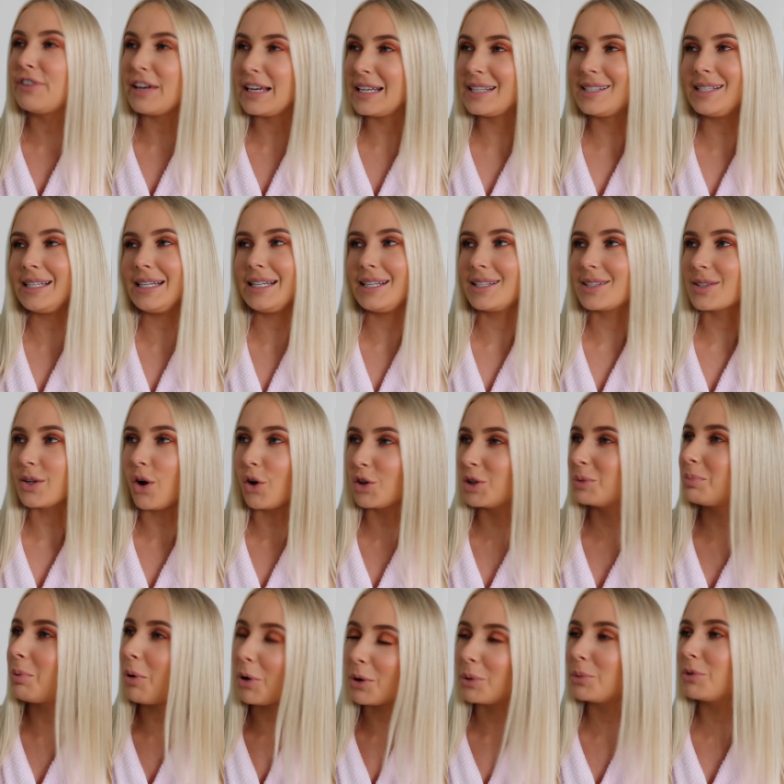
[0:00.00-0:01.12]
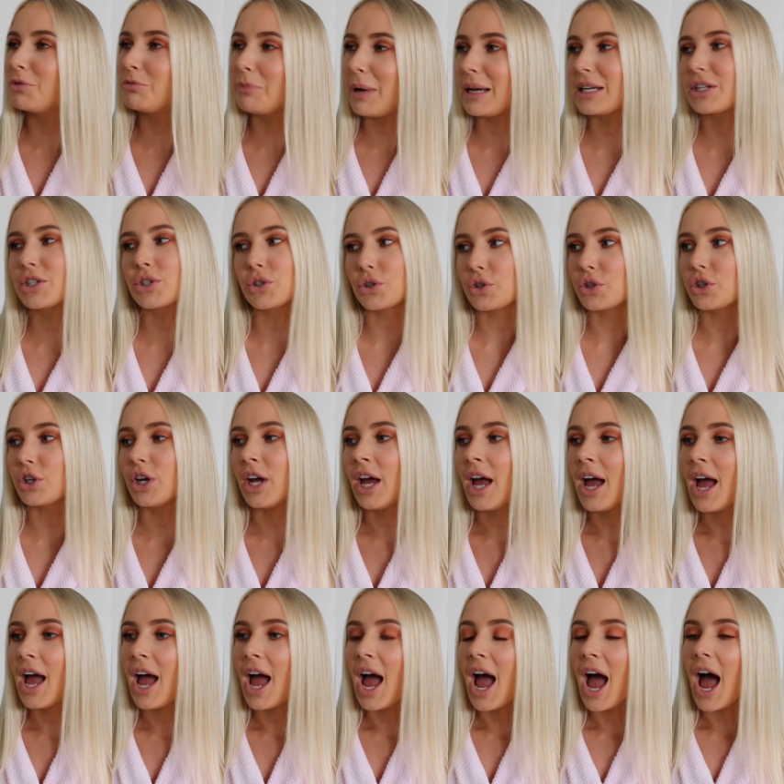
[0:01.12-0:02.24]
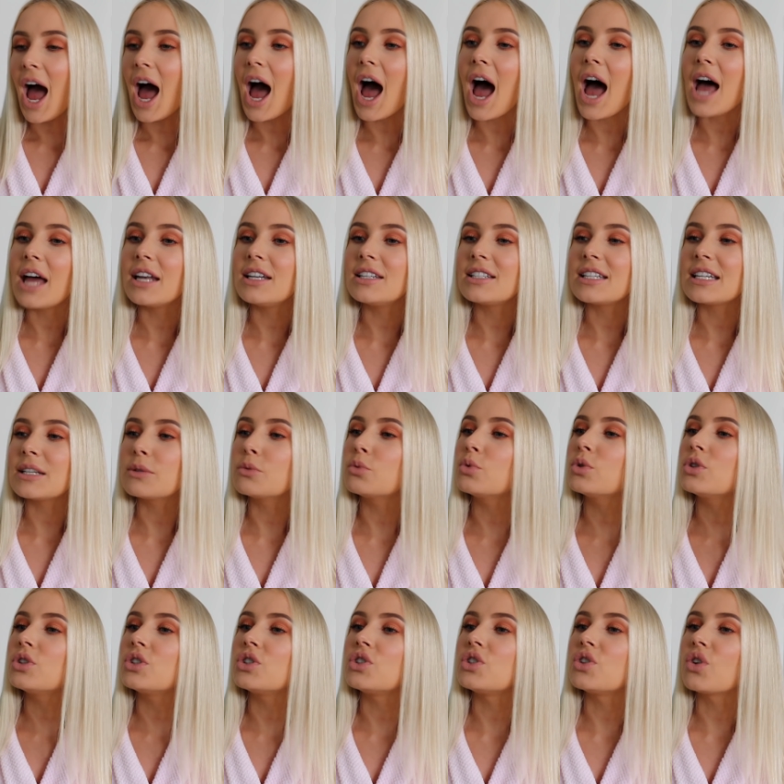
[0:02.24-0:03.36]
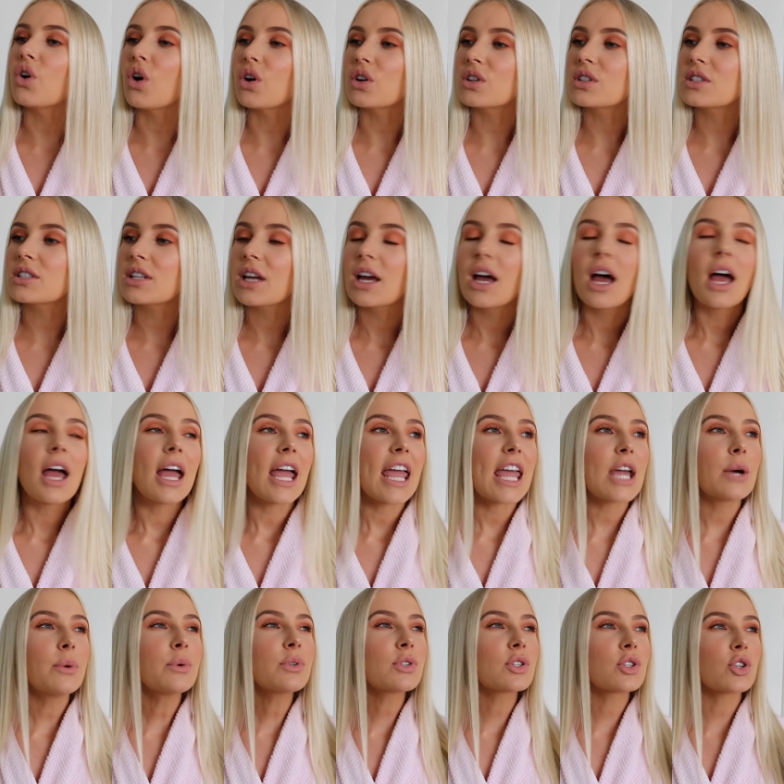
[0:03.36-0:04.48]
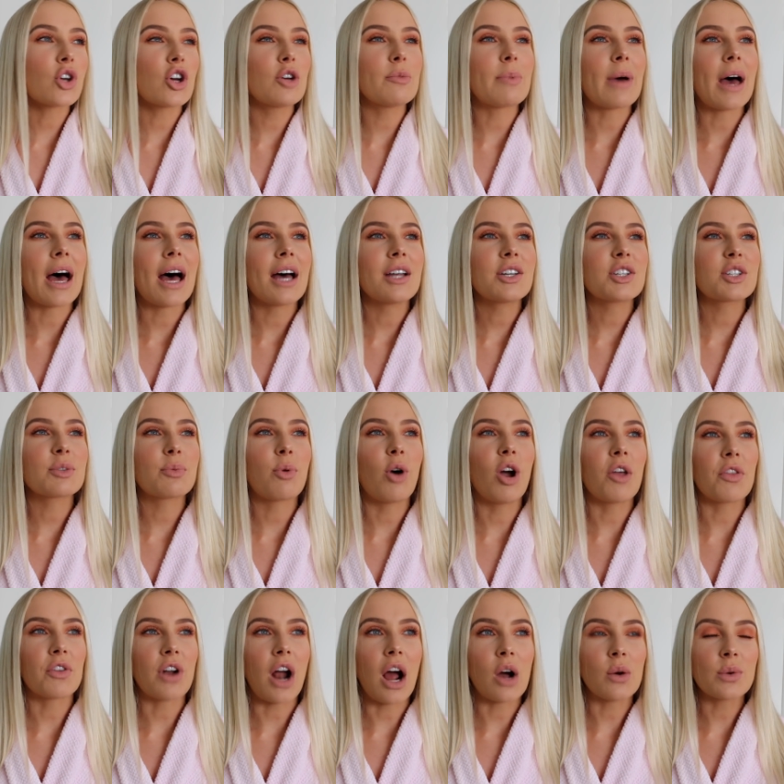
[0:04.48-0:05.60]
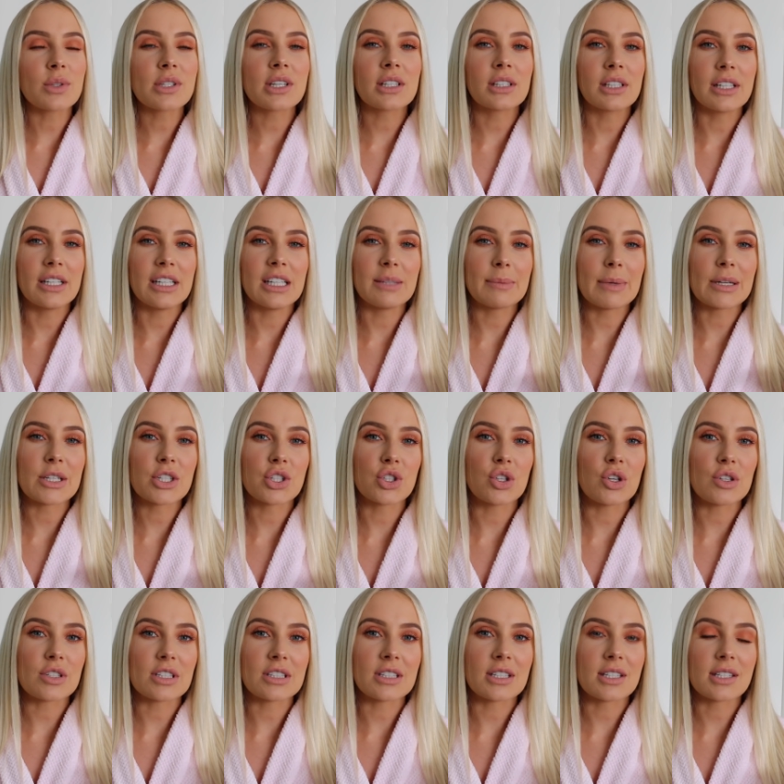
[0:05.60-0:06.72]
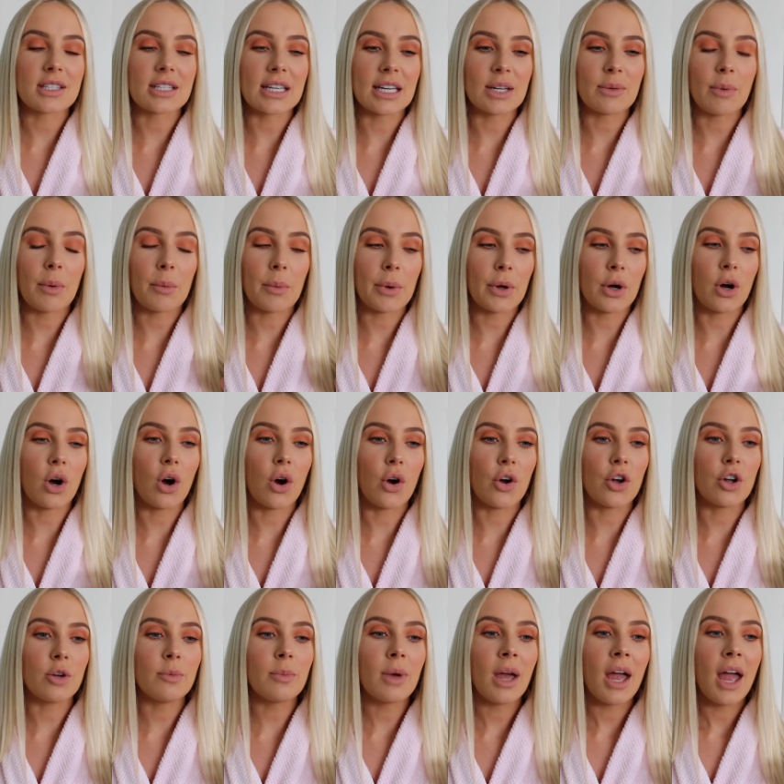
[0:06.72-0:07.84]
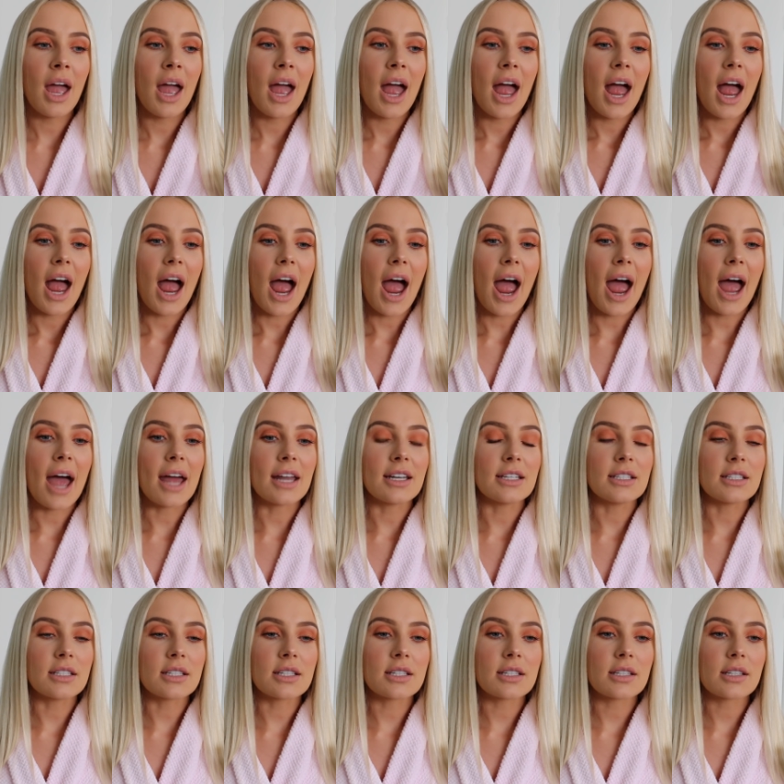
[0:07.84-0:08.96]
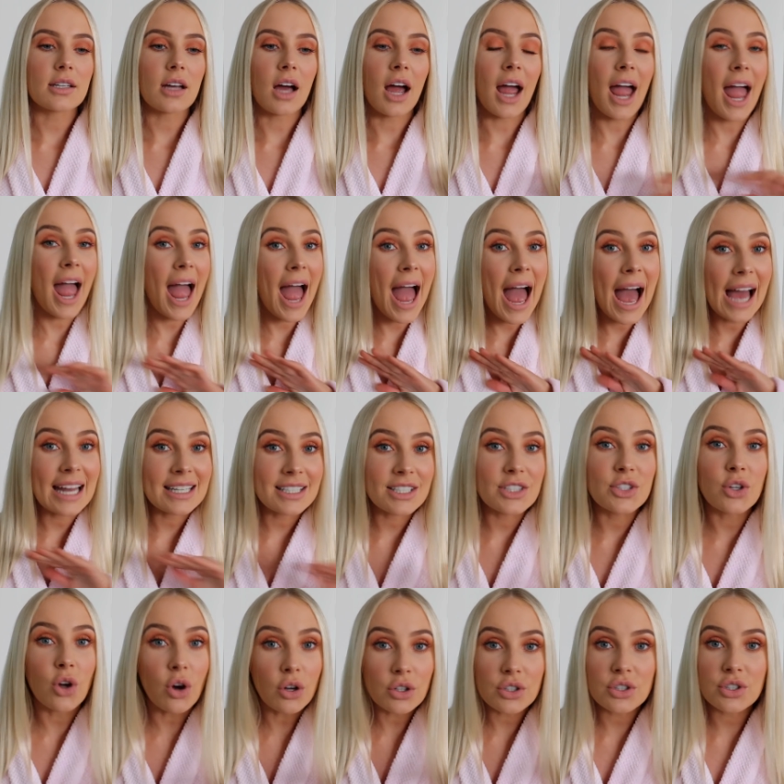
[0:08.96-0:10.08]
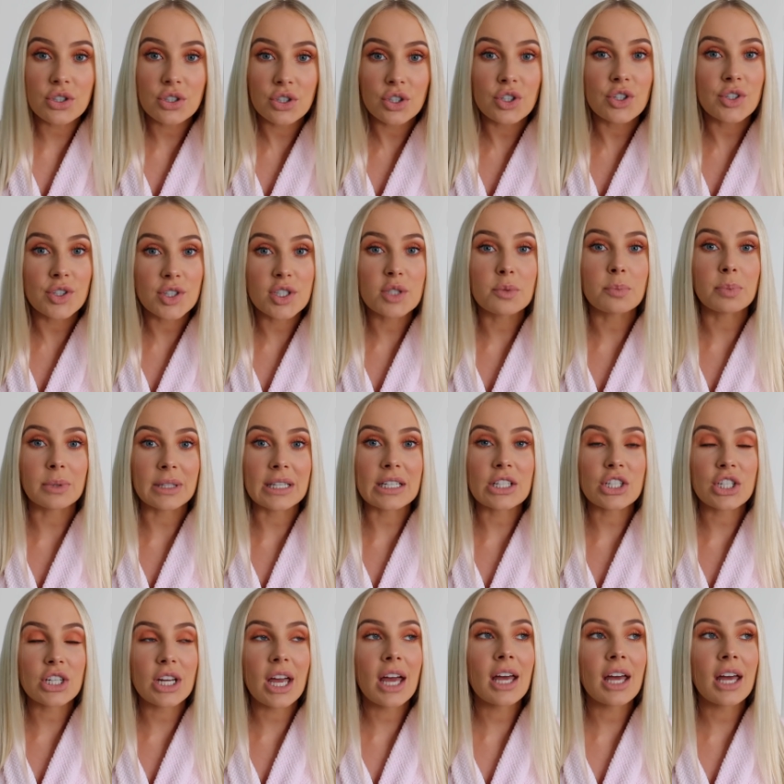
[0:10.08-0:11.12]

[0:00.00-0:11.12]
feces on the bottom of my shoe and it would not. It was so bad to the point that I was cleaning my shoes in the sink when we got home and I had not used bleach